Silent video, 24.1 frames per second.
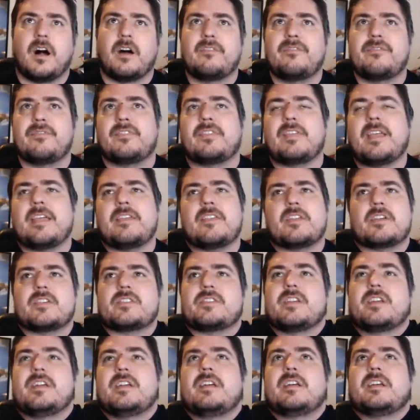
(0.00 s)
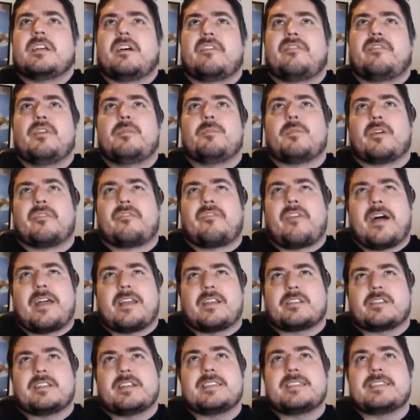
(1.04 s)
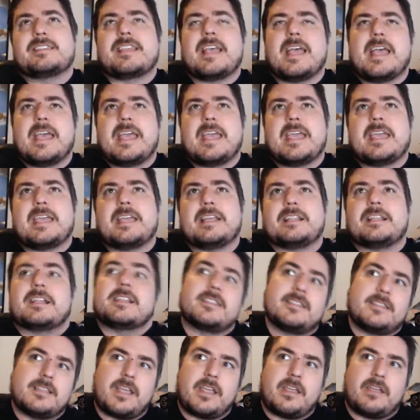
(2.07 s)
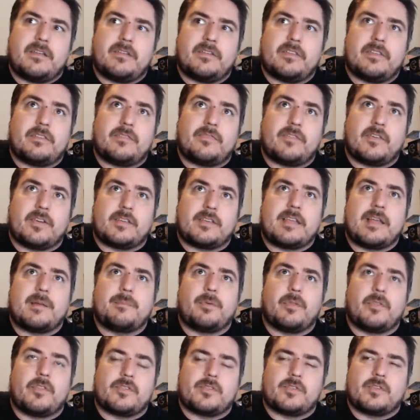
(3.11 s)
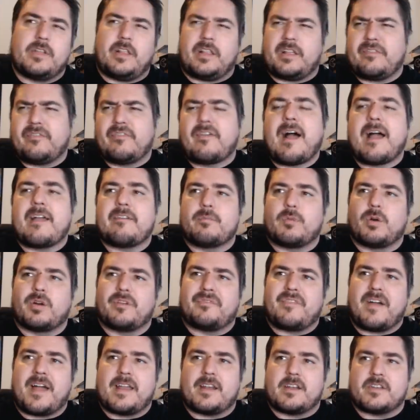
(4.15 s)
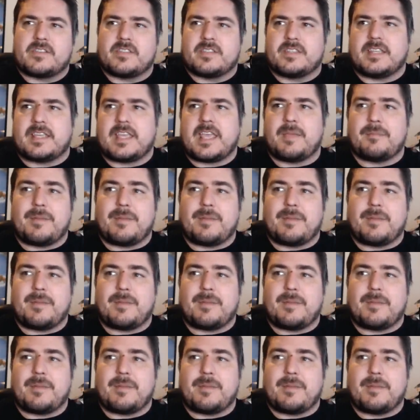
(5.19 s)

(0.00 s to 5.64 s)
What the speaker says: Say there's a few more fighters. Let's say for example, there's only like 5 more fighters in the game.